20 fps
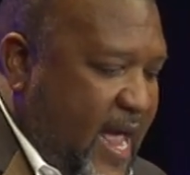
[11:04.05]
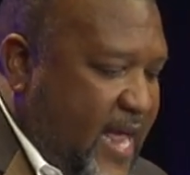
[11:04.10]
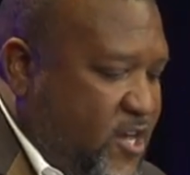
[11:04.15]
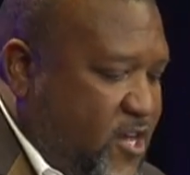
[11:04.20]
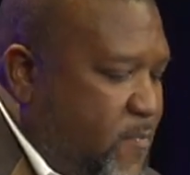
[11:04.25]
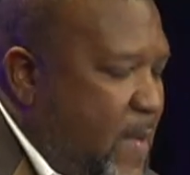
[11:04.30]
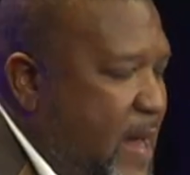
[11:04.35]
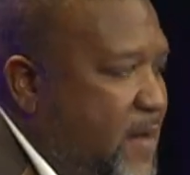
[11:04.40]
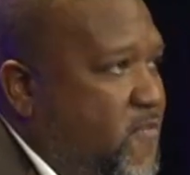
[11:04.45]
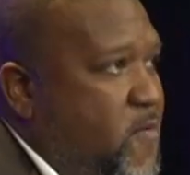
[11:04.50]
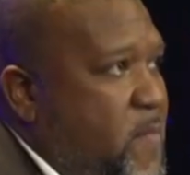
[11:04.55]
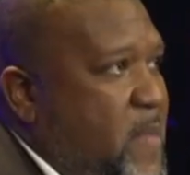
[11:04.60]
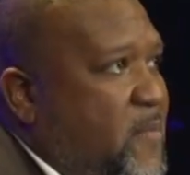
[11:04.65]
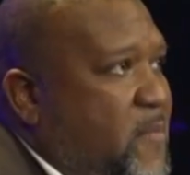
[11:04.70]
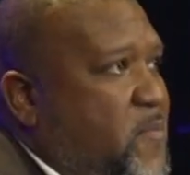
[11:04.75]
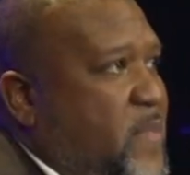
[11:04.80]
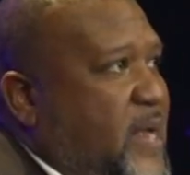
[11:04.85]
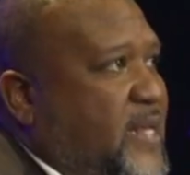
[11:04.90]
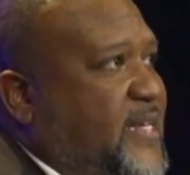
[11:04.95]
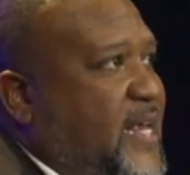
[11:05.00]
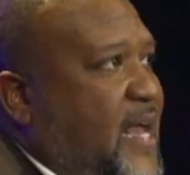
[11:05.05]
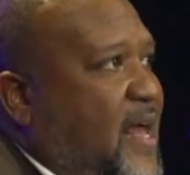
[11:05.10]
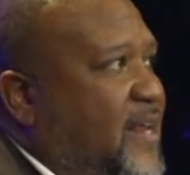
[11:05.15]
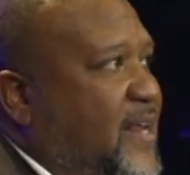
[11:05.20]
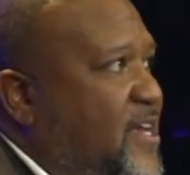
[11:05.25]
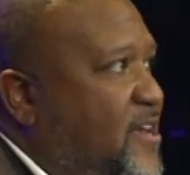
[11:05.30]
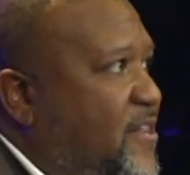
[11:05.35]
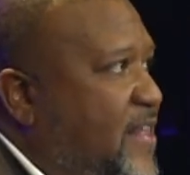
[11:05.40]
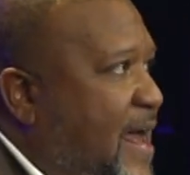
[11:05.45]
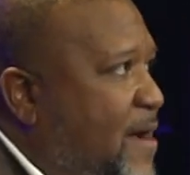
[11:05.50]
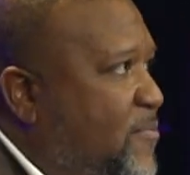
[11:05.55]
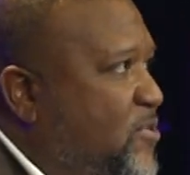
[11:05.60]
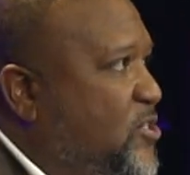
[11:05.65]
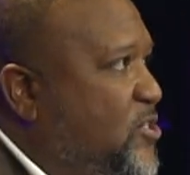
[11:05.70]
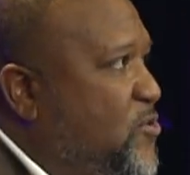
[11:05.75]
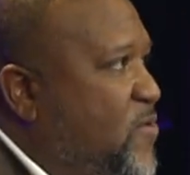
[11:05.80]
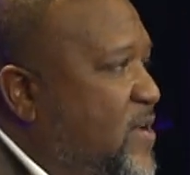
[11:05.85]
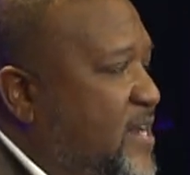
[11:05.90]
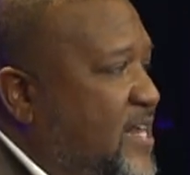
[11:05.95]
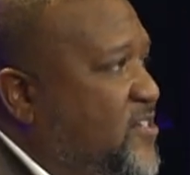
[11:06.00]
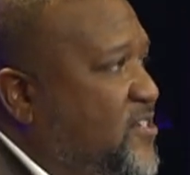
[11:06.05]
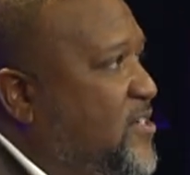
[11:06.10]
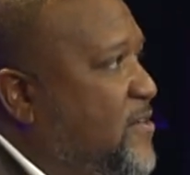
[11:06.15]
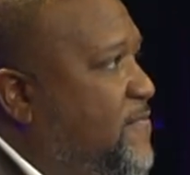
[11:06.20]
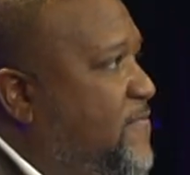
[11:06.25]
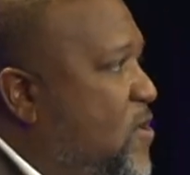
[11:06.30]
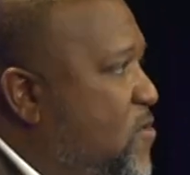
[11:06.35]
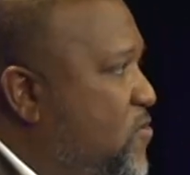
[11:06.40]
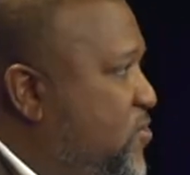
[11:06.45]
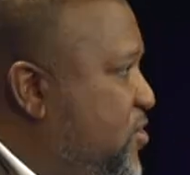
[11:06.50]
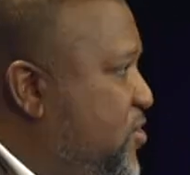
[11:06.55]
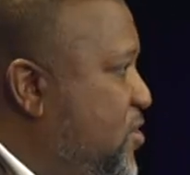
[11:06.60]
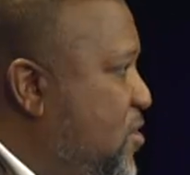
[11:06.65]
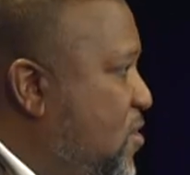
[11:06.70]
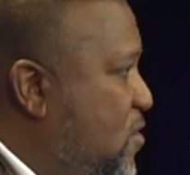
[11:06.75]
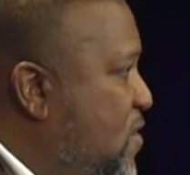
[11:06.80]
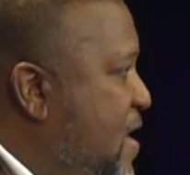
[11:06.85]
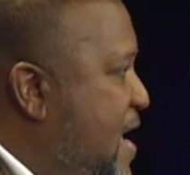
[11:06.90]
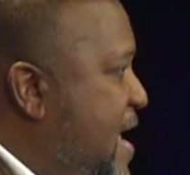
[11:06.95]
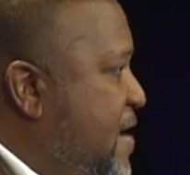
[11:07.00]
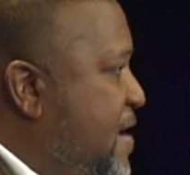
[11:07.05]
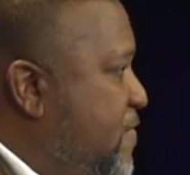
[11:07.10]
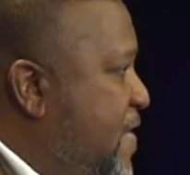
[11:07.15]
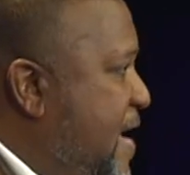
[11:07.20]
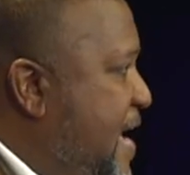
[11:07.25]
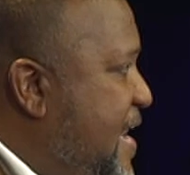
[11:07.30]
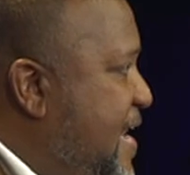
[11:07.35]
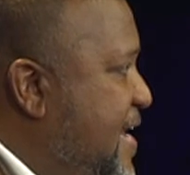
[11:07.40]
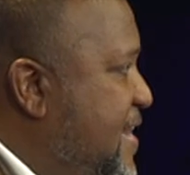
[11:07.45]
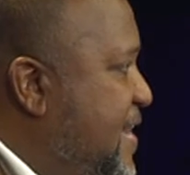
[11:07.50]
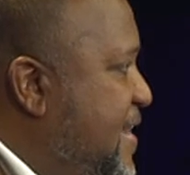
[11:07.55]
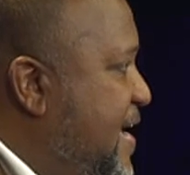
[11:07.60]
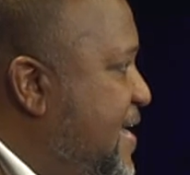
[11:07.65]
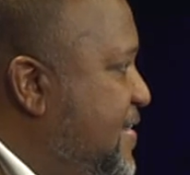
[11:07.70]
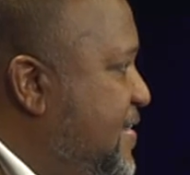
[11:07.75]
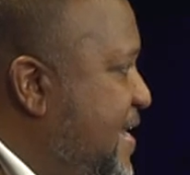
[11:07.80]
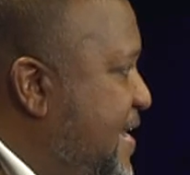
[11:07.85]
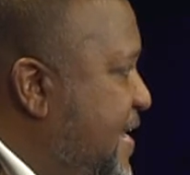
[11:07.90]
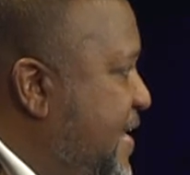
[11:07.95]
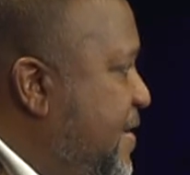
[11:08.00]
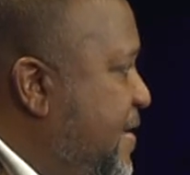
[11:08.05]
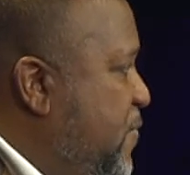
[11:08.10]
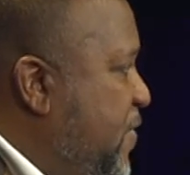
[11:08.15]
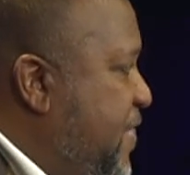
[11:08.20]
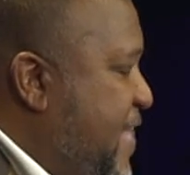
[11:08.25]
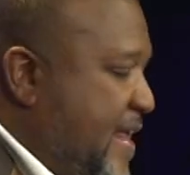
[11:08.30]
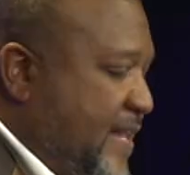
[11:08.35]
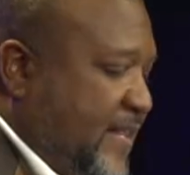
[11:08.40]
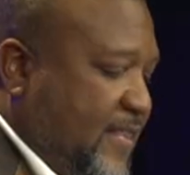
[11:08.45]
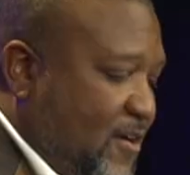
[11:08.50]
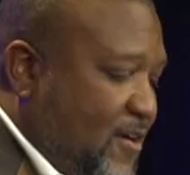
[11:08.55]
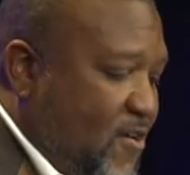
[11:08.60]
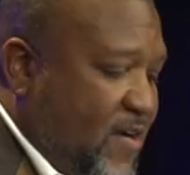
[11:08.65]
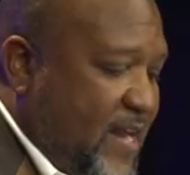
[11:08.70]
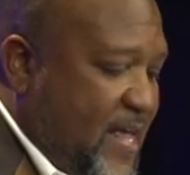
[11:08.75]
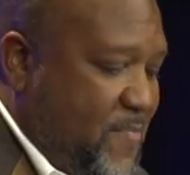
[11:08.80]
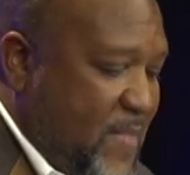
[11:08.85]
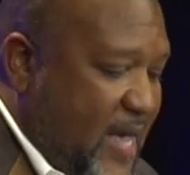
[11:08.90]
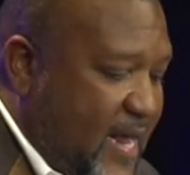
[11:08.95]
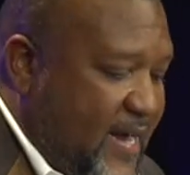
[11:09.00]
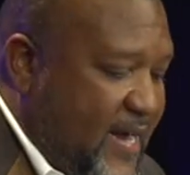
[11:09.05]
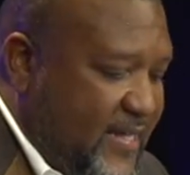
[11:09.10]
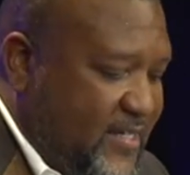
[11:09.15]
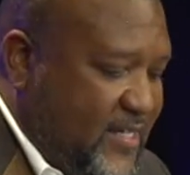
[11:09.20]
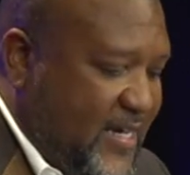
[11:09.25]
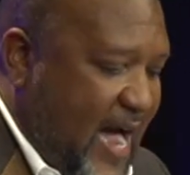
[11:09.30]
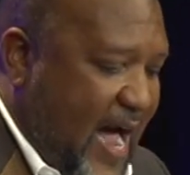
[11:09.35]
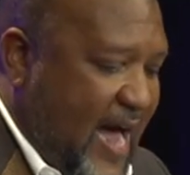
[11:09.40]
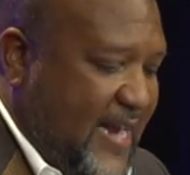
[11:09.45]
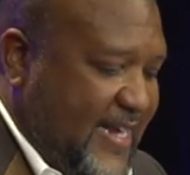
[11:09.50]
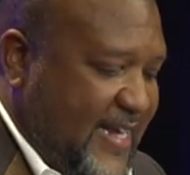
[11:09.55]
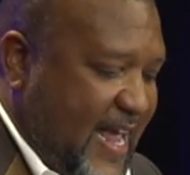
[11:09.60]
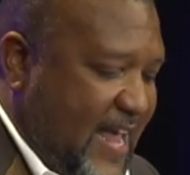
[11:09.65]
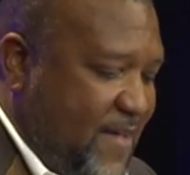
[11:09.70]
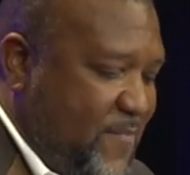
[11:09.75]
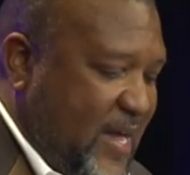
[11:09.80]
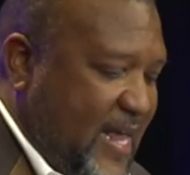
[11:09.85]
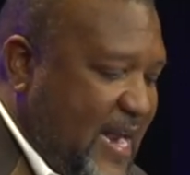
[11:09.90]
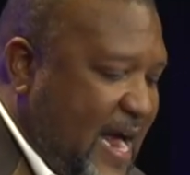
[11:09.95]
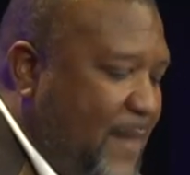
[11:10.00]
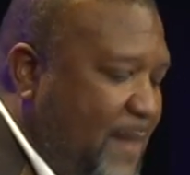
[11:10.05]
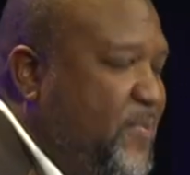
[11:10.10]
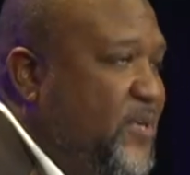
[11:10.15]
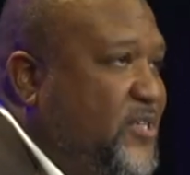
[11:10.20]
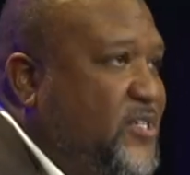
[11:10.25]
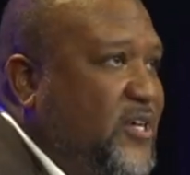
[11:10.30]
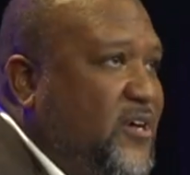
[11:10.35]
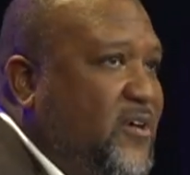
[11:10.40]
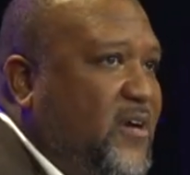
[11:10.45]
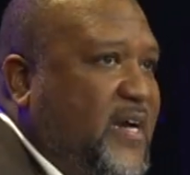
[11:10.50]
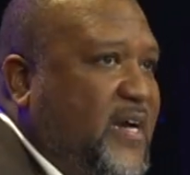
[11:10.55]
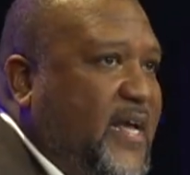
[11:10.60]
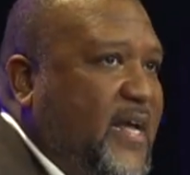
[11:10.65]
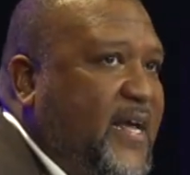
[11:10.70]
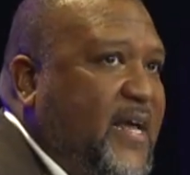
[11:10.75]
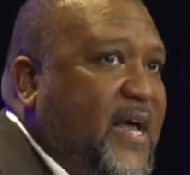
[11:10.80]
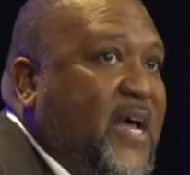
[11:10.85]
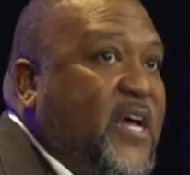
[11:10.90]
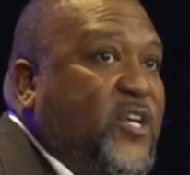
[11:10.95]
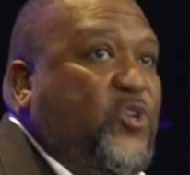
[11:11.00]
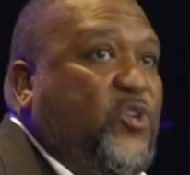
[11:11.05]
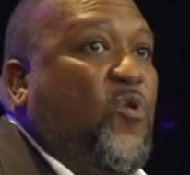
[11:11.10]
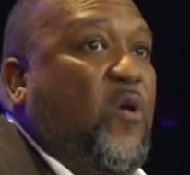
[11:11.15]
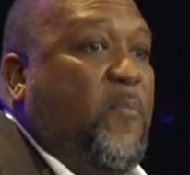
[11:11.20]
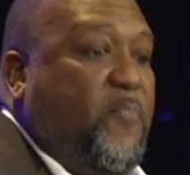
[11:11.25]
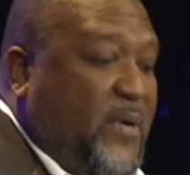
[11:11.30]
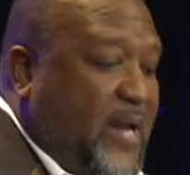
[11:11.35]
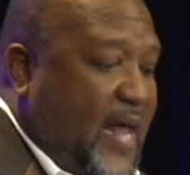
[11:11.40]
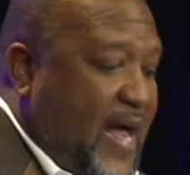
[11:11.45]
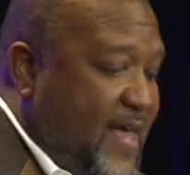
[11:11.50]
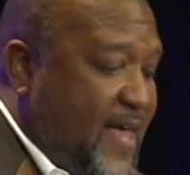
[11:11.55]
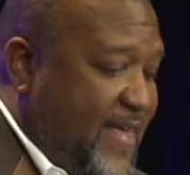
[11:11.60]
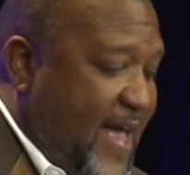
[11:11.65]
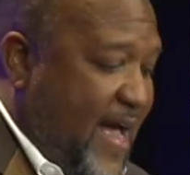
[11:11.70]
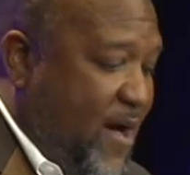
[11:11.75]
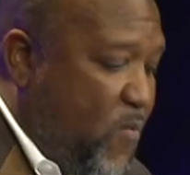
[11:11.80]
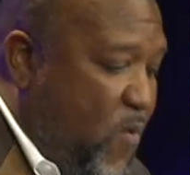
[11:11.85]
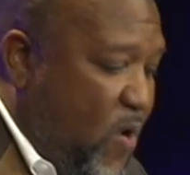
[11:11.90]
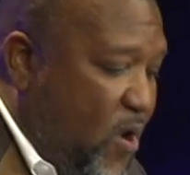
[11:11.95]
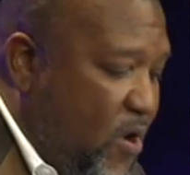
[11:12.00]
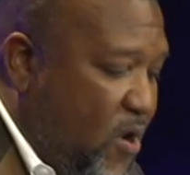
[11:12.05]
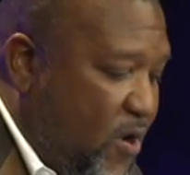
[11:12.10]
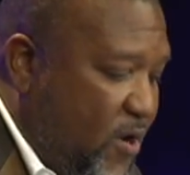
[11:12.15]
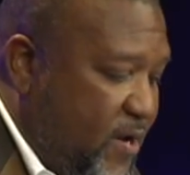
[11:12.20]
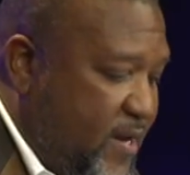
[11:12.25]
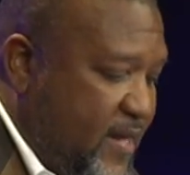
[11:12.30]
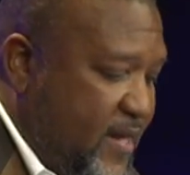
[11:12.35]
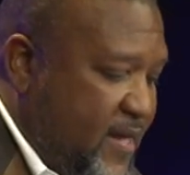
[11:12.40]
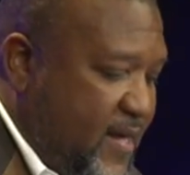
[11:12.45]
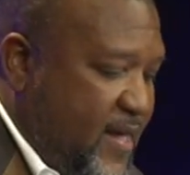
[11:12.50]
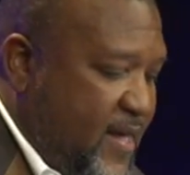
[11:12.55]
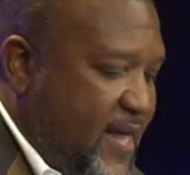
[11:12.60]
And you may remember me telling you that I was doing this devotional, reading this, and then within 30 minutes, God gave me an opportunity to apply that word.